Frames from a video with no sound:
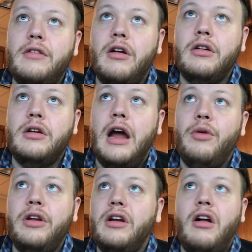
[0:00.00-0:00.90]
are now
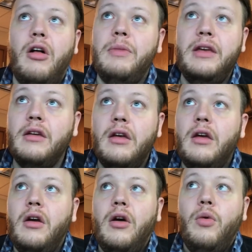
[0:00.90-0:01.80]
gonna call me
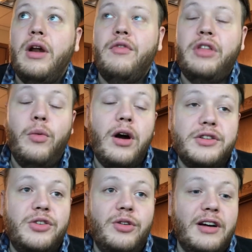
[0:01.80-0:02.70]
whatever they
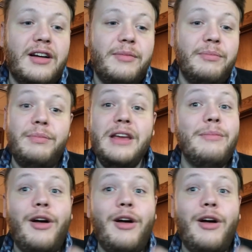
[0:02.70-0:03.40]
want to. Being in